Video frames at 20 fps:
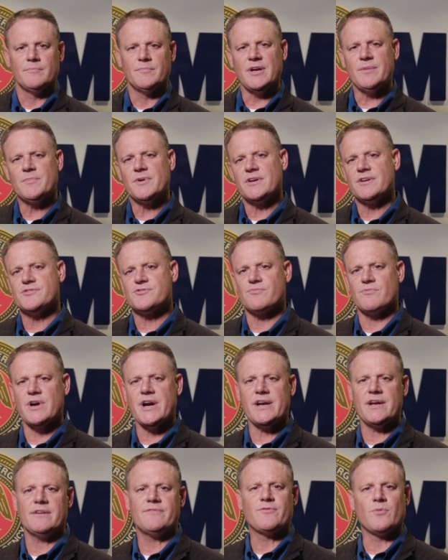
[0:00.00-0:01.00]
MEMA is
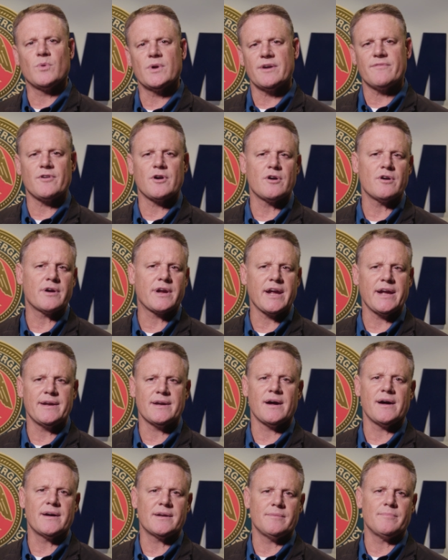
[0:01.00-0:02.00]
ready for whatever
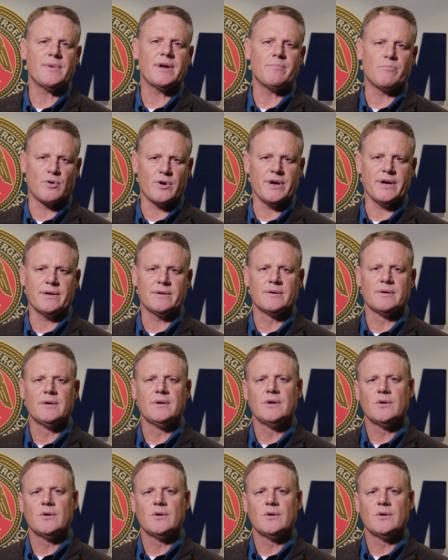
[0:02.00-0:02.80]
Hurricane Ida may bring.